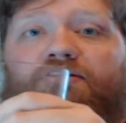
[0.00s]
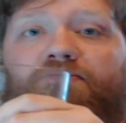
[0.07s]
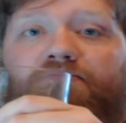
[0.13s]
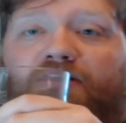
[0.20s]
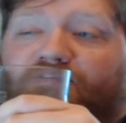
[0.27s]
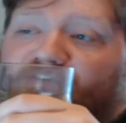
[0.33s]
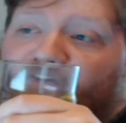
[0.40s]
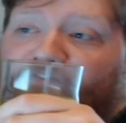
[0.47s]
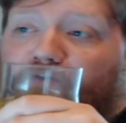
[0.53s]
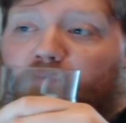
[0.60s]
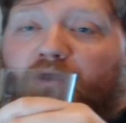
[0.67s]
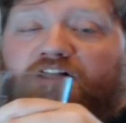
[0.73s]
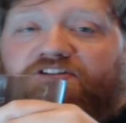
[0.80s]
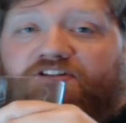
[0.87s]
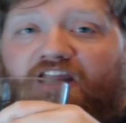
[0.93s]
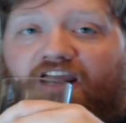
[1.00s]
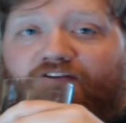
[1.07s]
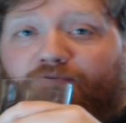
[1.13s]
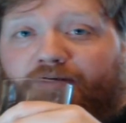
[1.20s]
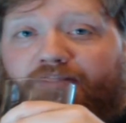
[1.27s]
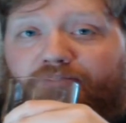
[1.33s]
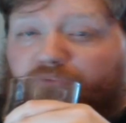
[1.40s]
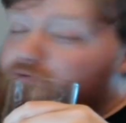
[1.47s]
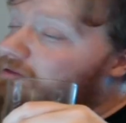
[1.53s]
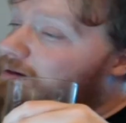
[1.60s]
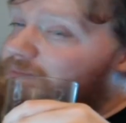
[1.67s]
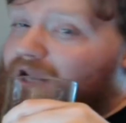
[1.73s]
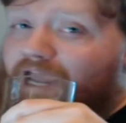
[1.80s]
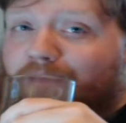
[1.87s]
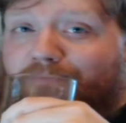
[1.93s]
Even if you watched halfway through, I'm
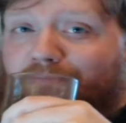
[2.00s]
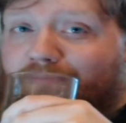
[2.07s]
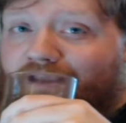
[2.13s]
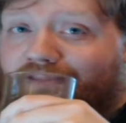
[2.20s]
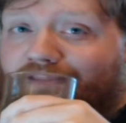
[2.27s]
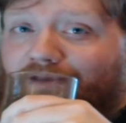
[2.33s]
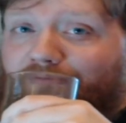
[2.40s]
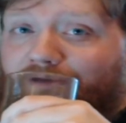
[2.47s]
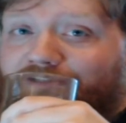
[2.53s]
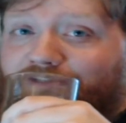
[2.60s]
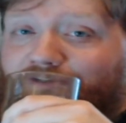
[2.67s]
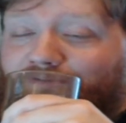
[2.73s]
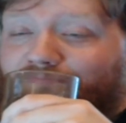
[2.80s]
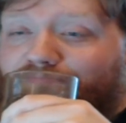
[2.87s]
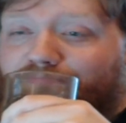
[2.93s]
a happy man that way too.